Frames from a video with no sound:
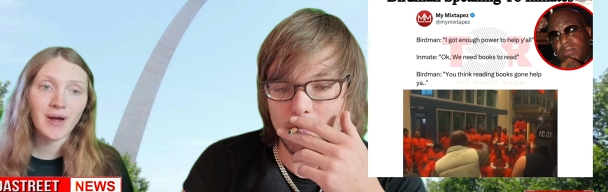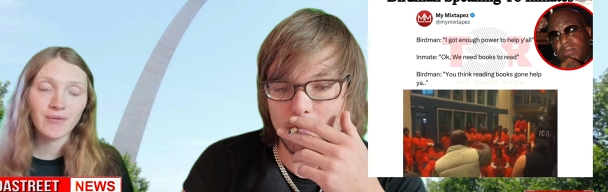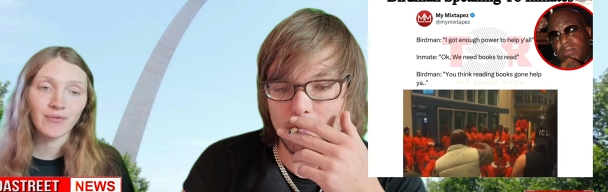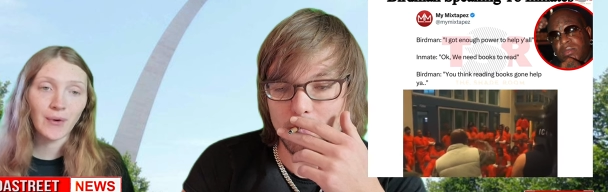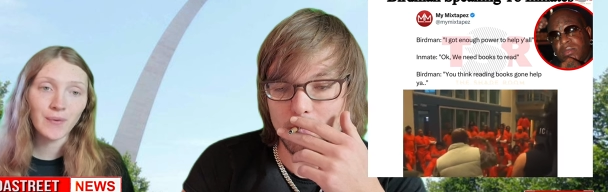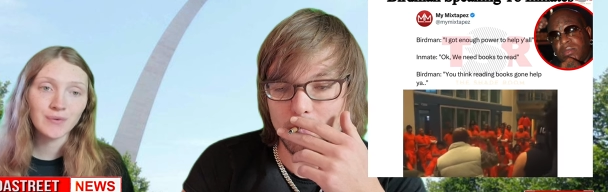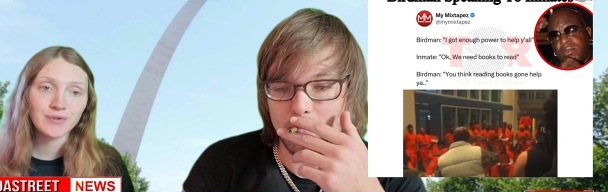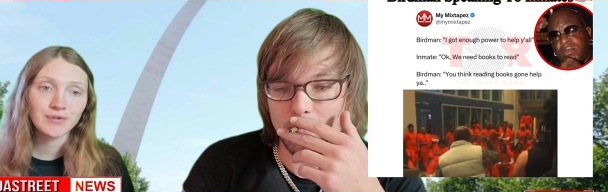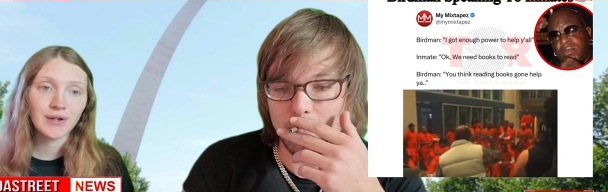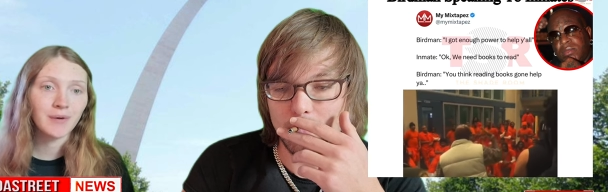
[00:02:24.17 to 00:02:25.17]
Speaker 1: allowed to have
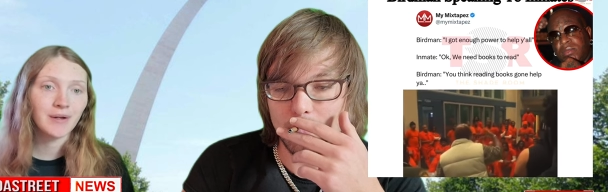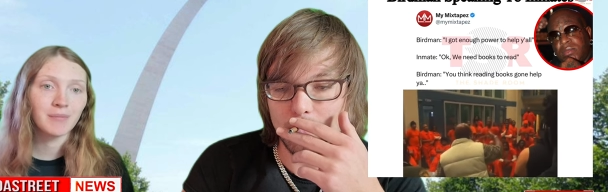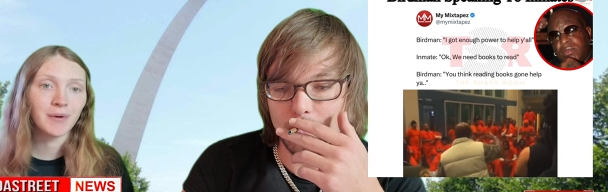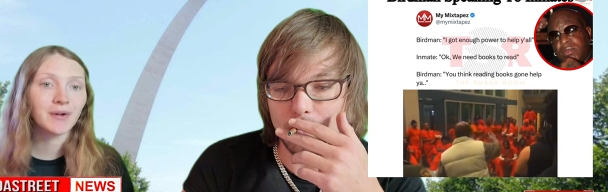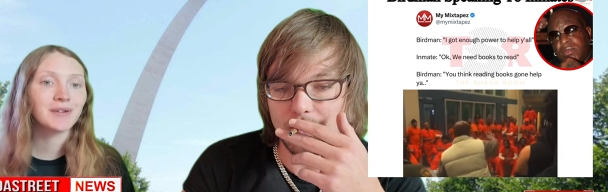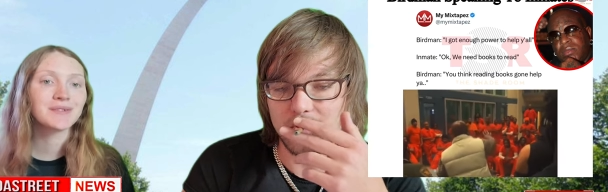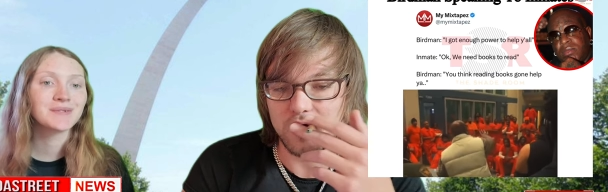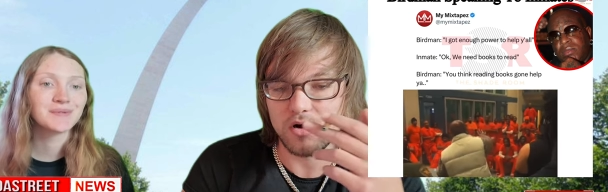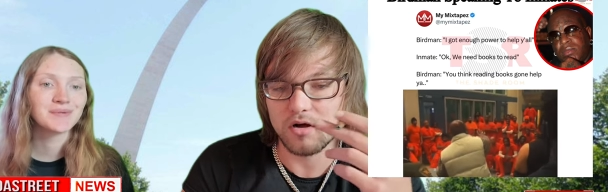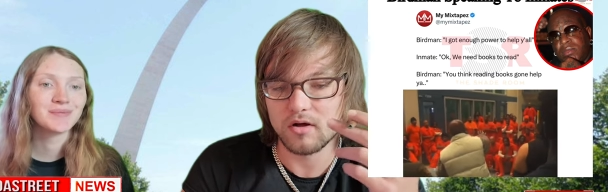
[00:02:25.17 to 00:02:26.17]
phones. They don't need
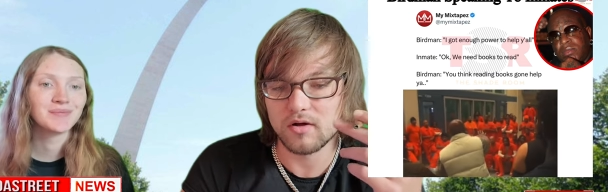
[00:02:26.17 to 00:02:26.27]
books.